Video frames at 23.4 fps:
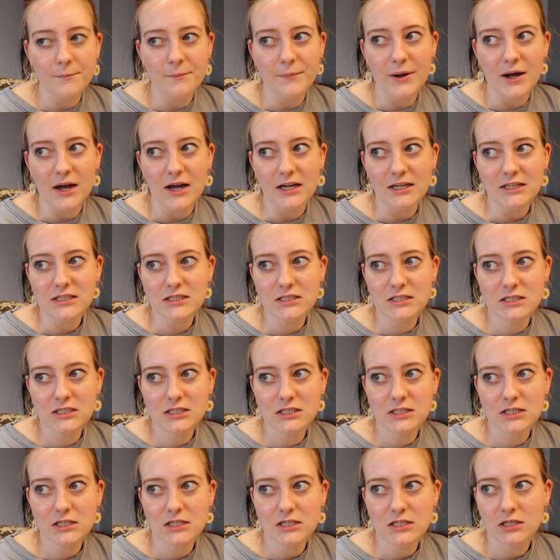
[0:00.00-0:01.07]

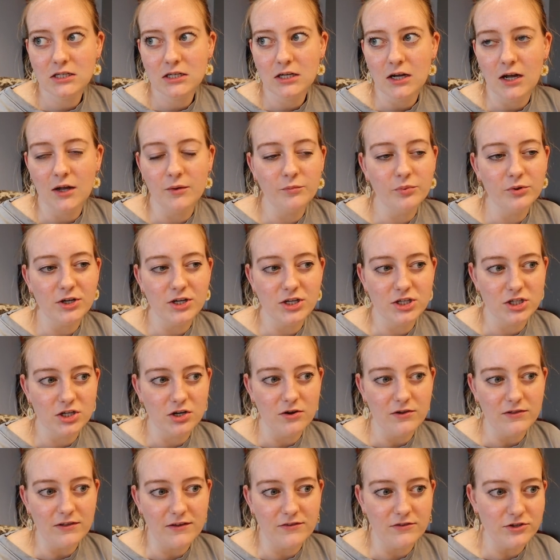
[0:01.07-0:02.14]
But I'm pretty sure
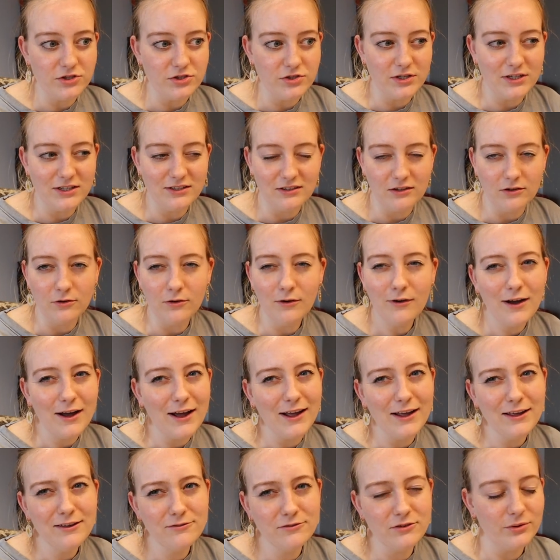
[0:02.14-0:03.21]
all the others you get a single. I
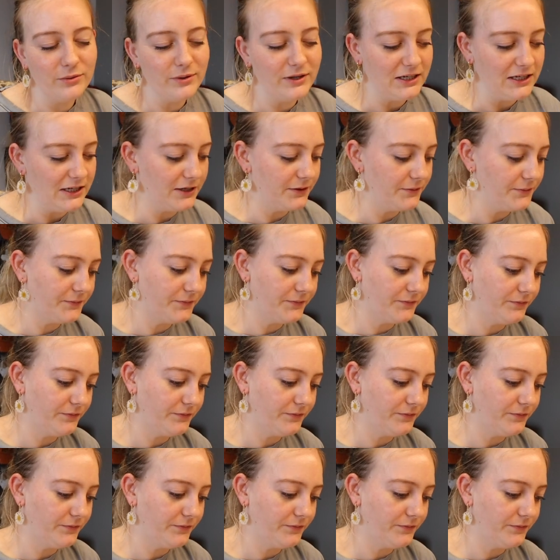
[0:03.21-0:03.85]
have no idea.